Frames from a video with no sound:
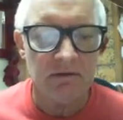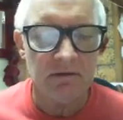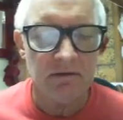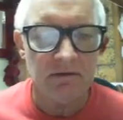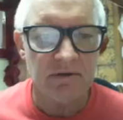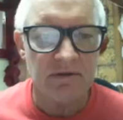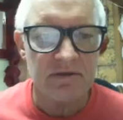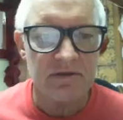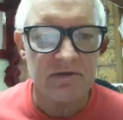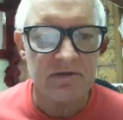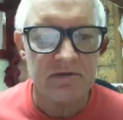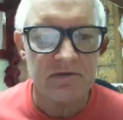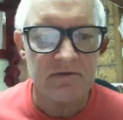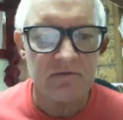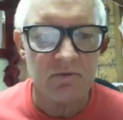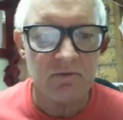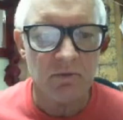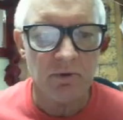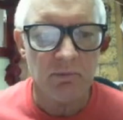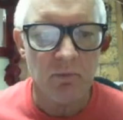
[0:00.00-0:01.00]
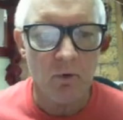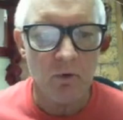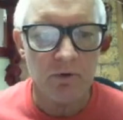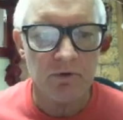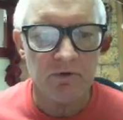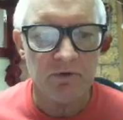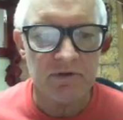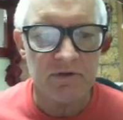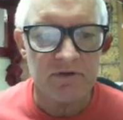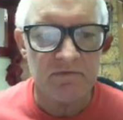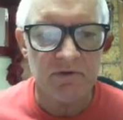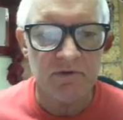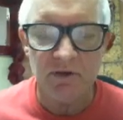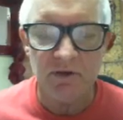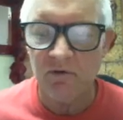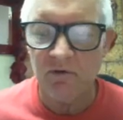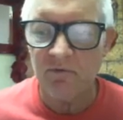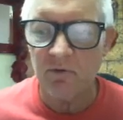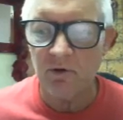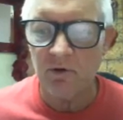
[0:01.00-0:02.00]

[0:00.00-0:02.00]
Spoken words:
this report or this video for